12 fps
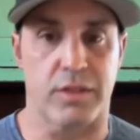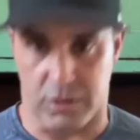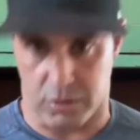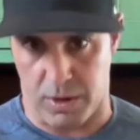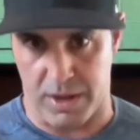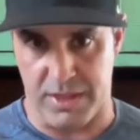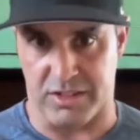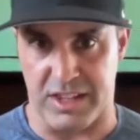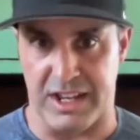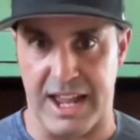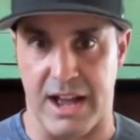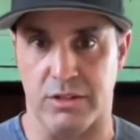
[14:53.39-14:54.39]
So that's why this
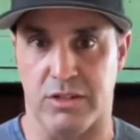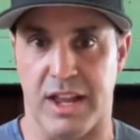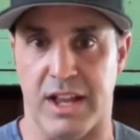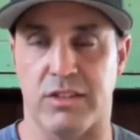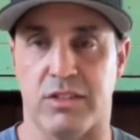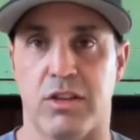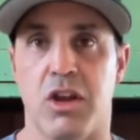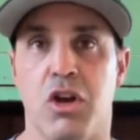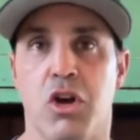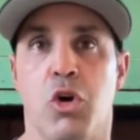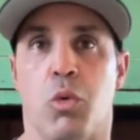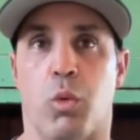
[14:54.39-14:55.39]
knee down stance
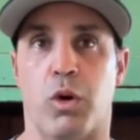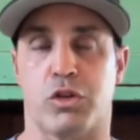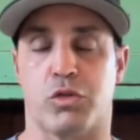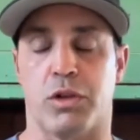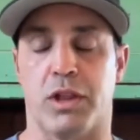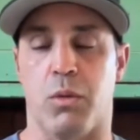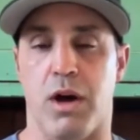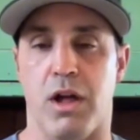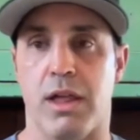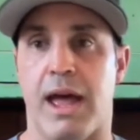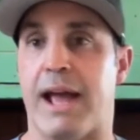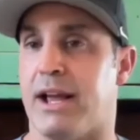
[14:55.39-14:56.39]
works really
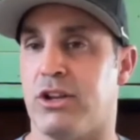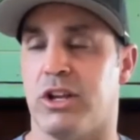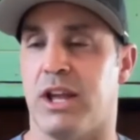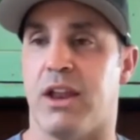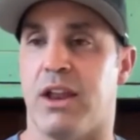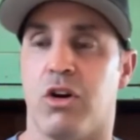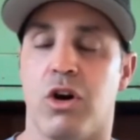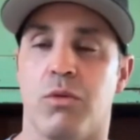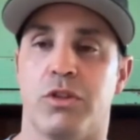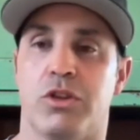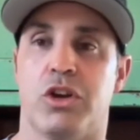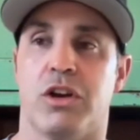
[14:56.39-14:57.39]
well. I actually had a call
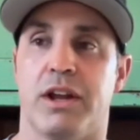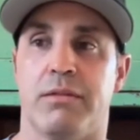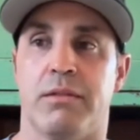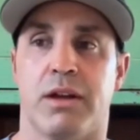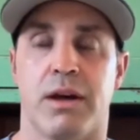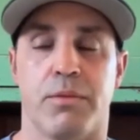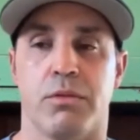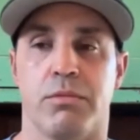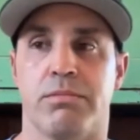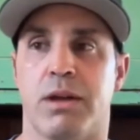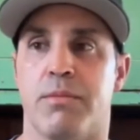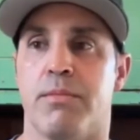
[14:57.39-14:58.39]
with Jerry a
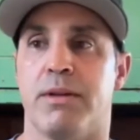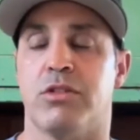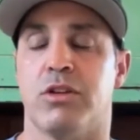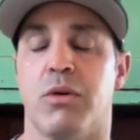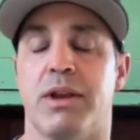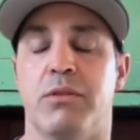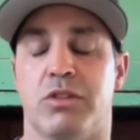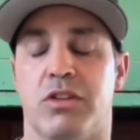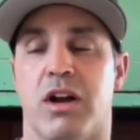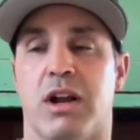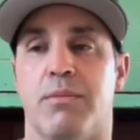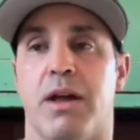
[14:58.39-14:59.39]
couple months ago, and he was
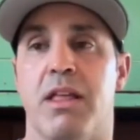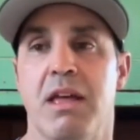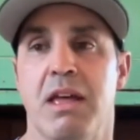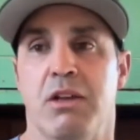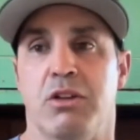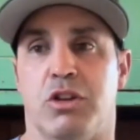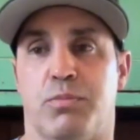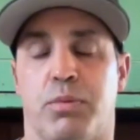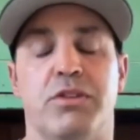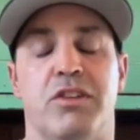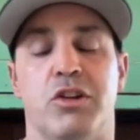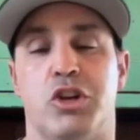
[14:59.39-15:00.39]
talking about just
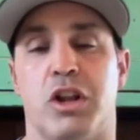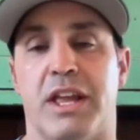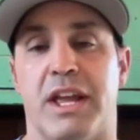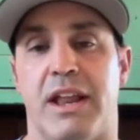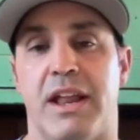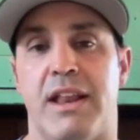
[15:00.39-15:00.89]
positionally,